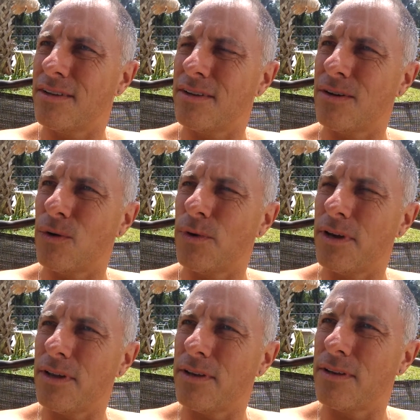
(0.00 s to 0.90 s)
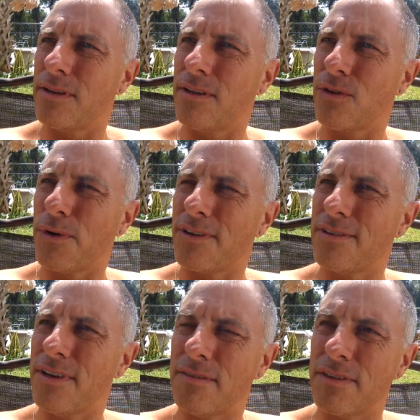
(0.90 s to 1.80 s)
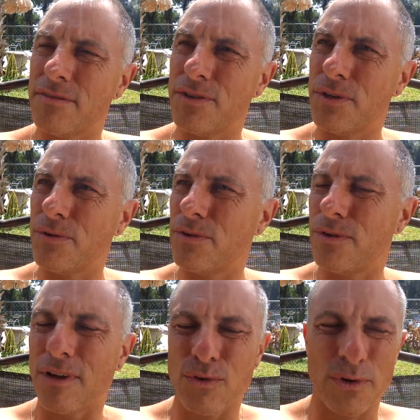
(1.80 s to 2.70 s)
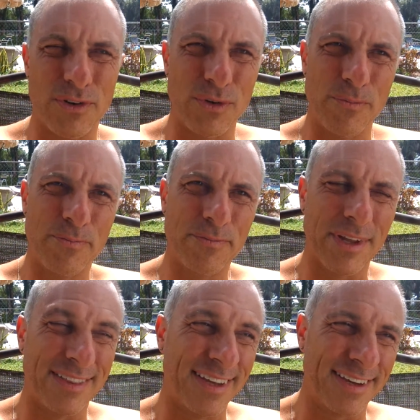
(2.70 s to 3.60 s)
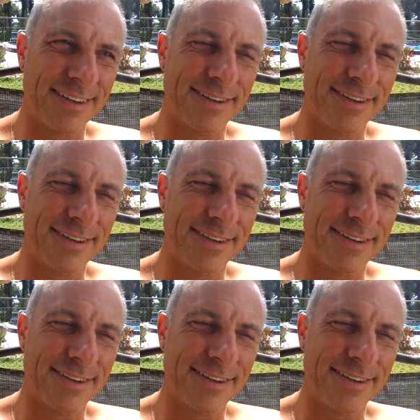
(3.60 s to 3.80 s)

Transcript: No, wait. Today's the 27th of June, 2022, I think.